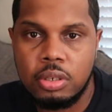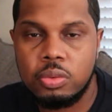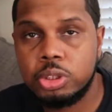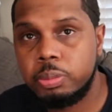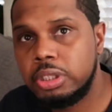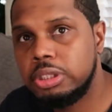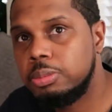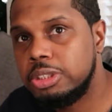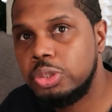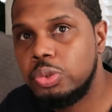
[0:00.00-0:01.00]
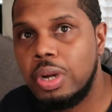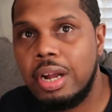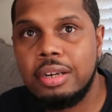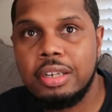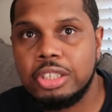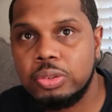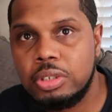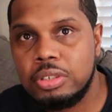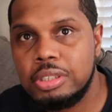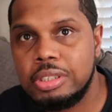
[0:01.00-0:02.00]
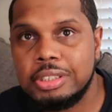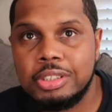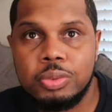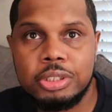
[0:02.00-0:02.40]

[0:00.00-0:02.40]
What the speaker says: Which brings me to our next one on the list,